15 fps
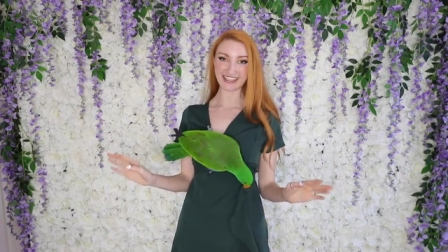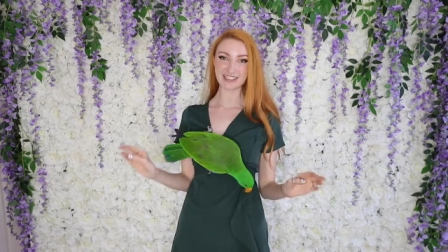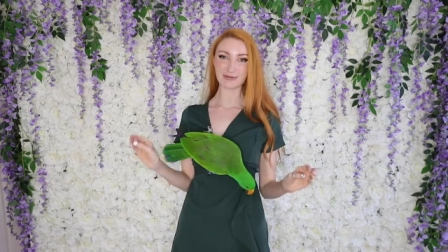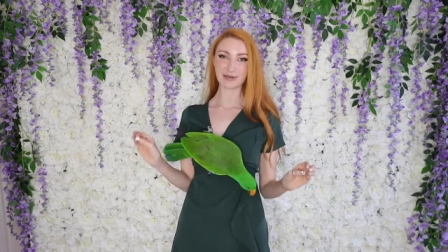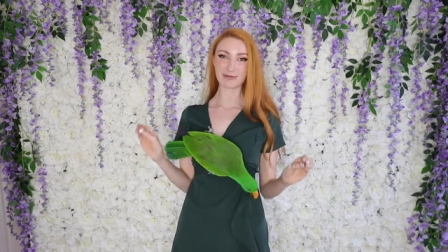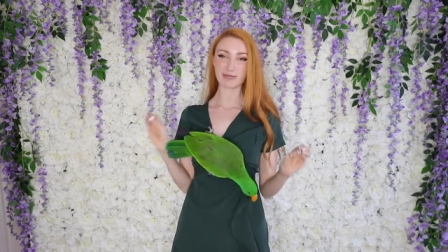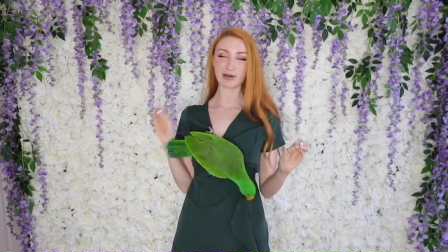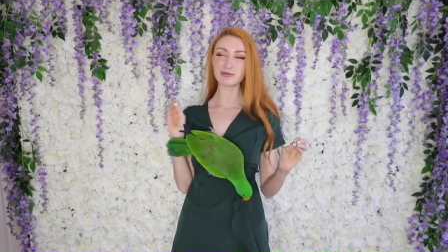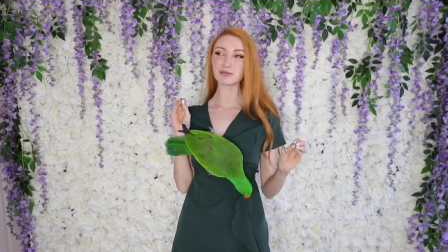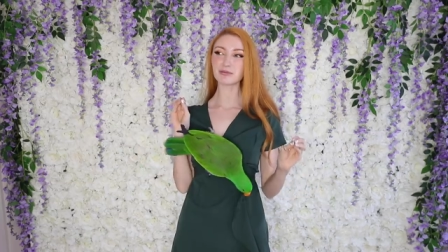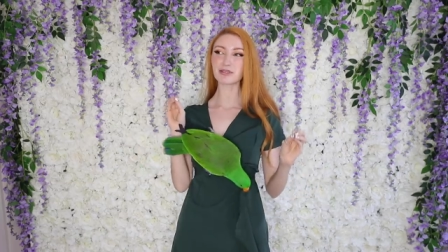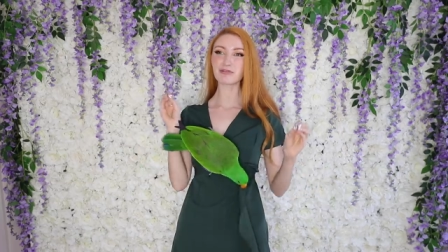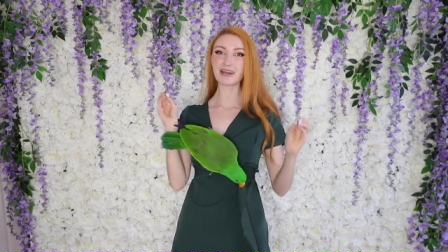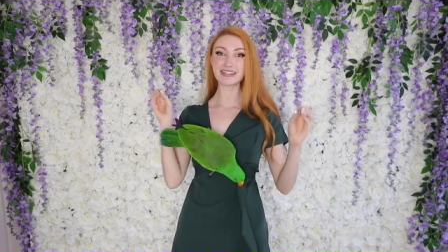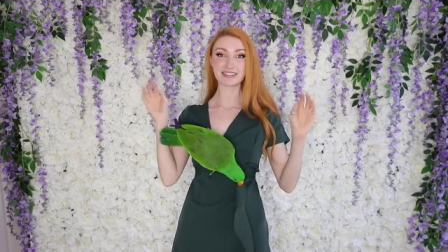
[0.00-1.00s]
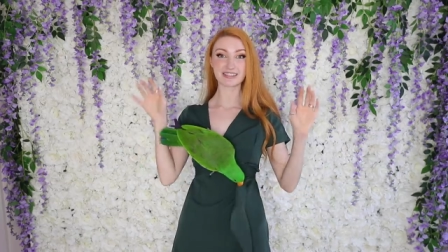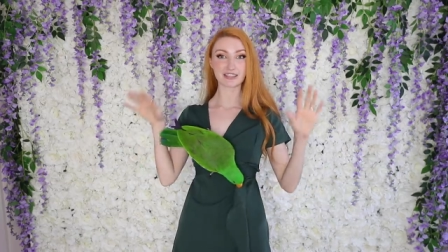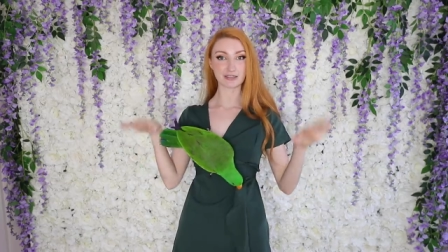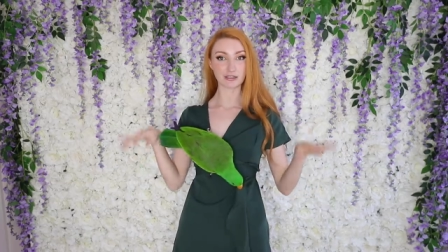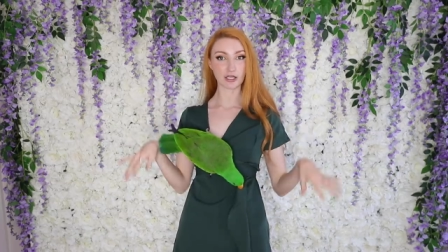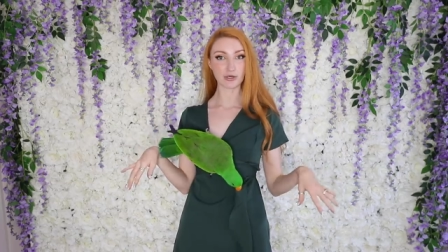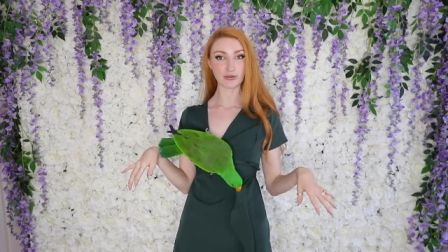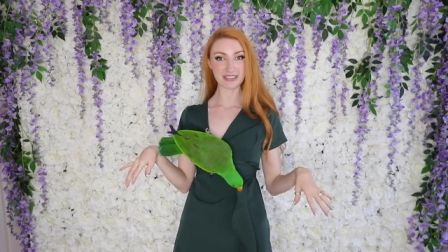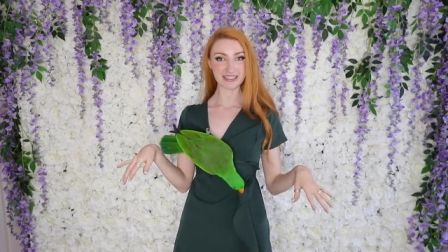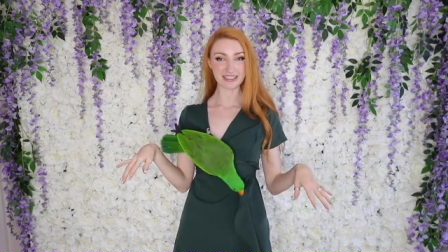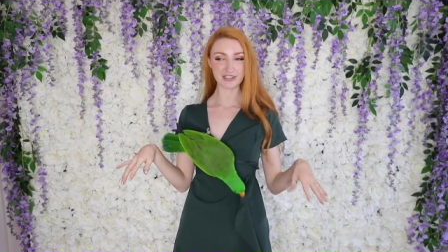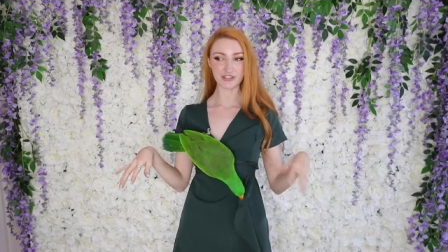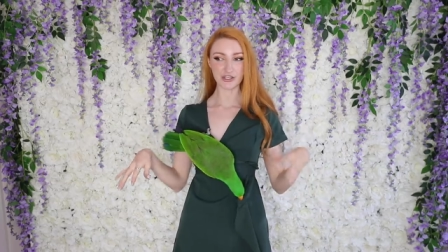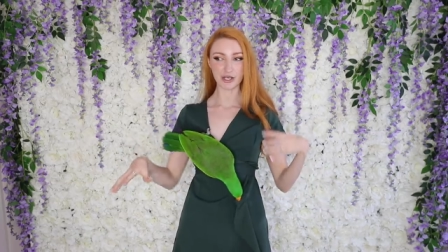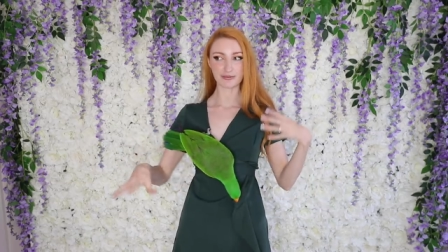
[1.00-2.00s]
this one probably rates the lowest
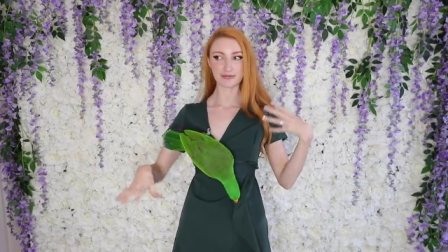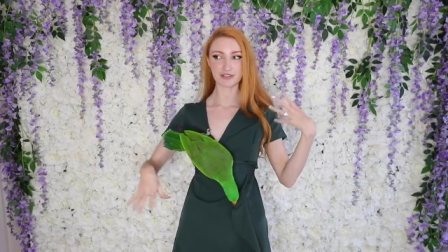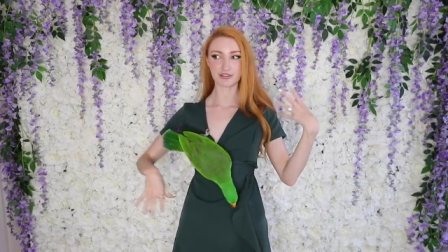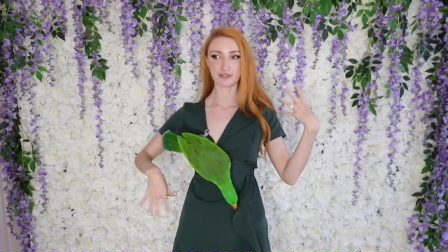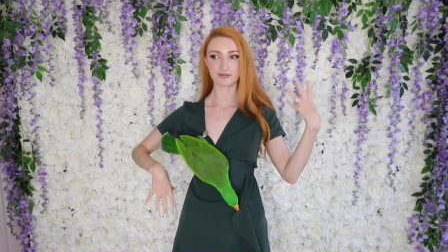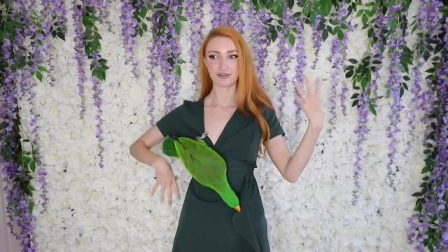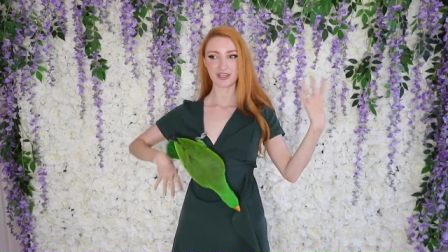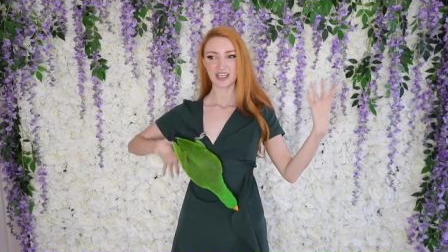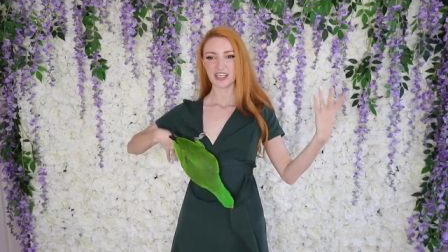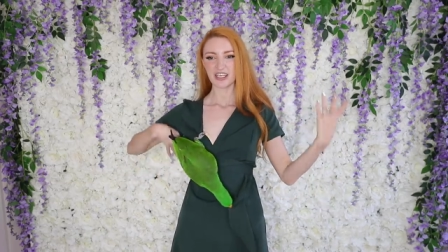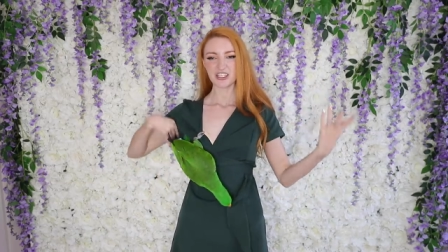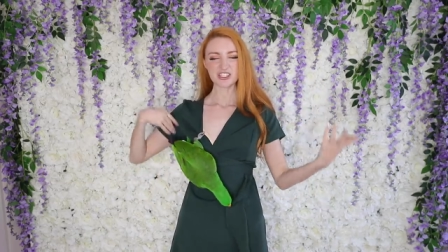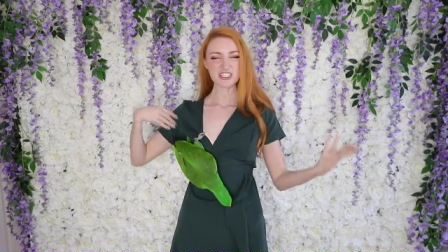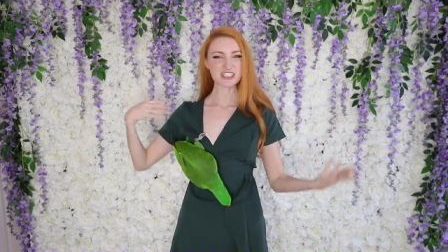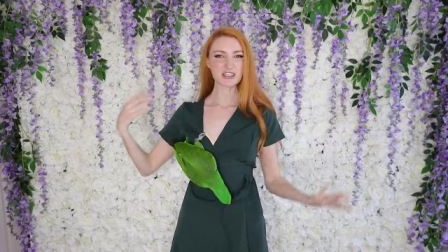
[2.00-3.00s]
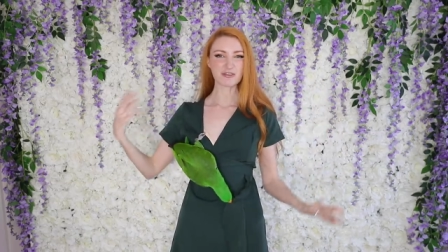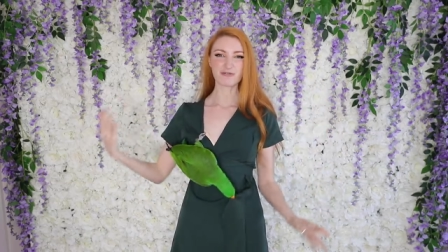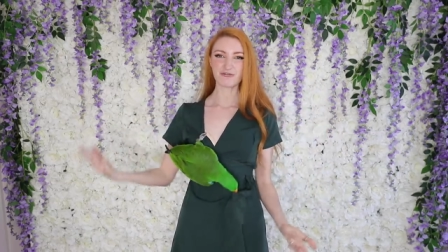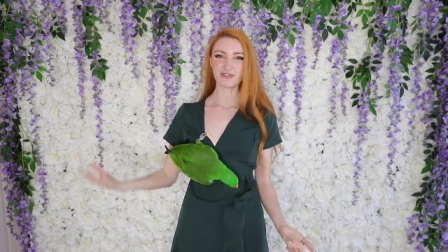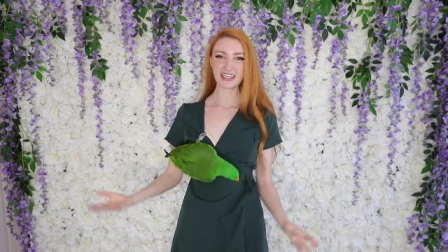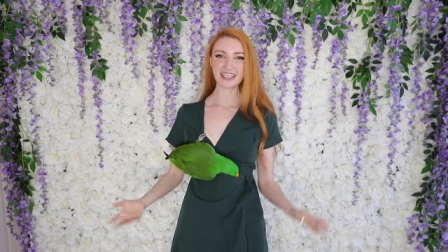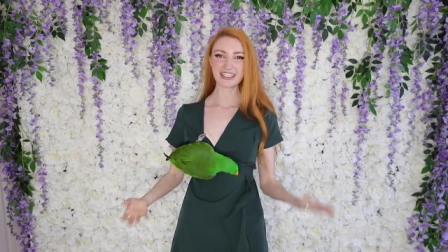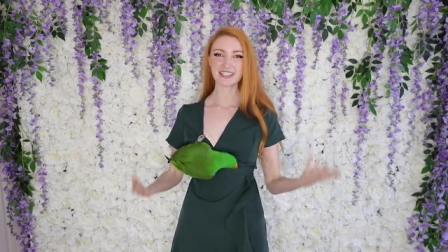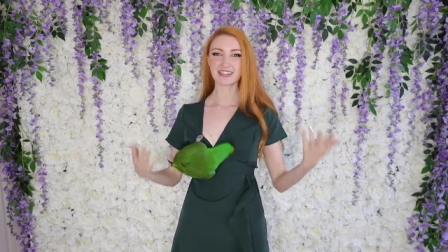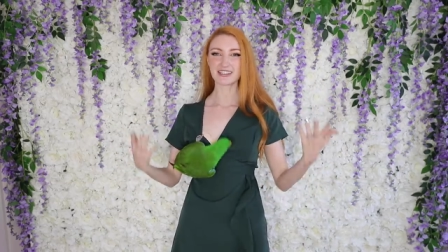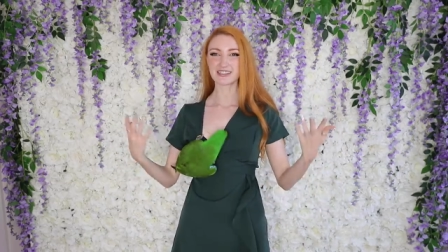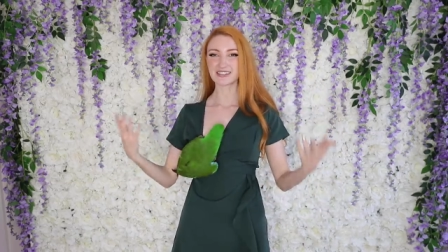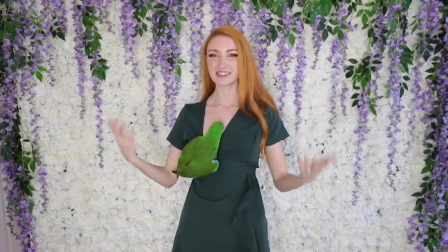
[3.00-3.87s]
in terms of just the fit and the